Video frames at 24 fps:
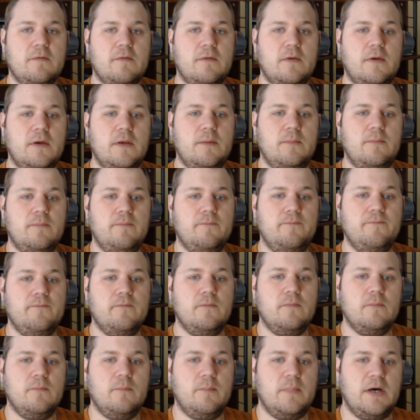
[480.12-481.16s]
time,
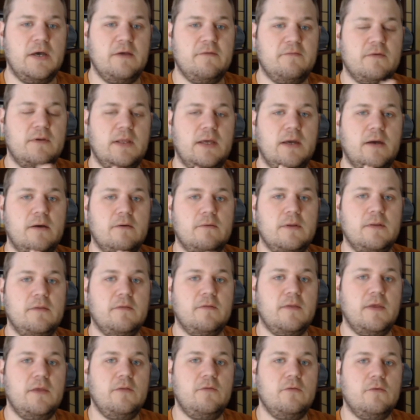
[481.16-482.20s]
bye for now, and
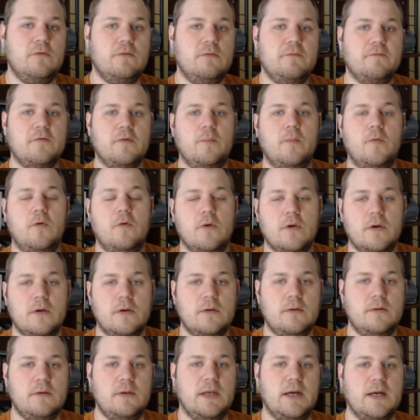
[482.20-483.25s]
stay tuned for more
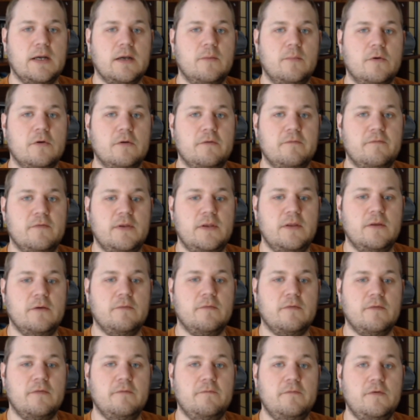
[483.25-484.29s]
Nakamura
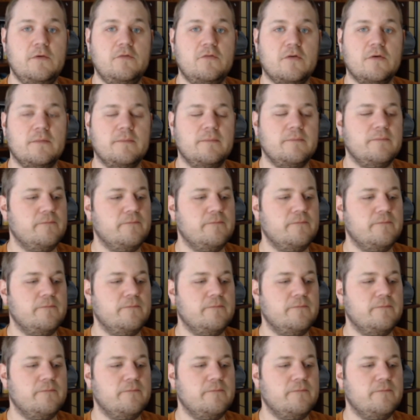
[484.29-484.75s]
videos in the future.